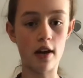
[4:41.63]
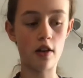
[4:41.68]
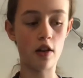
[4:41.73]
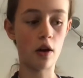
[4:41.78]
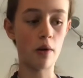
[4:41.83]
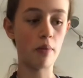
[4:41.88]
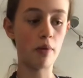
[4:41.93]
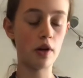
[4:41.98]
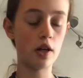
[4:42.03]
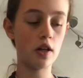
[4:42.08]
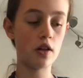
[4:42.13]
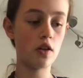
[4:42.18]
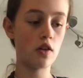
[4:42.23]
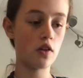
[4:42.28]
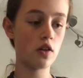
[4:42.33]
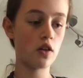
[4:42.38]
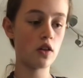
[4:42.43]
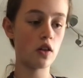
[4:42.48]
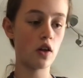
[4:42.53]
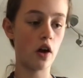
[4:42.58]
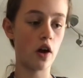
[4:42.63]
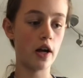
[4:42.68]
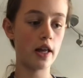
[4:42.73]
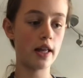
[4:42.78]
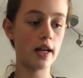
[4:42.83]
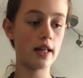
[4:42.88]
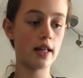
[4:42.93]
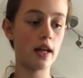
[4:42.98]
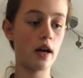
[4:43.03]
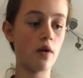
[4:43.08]
and I'll put it to the side,
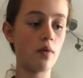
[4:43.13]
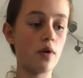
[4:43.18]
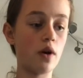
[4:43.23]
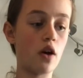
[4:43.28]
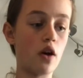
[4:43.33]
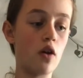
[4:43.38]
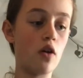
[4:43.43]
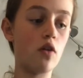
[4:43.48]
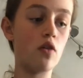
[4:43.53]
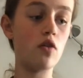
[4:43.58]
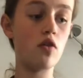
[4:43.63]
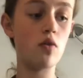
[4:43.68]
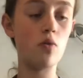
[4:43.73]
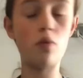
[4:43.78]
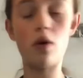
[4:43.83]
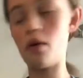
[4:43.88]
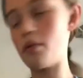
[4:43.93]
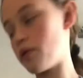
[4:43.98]
and now we're going to, while we're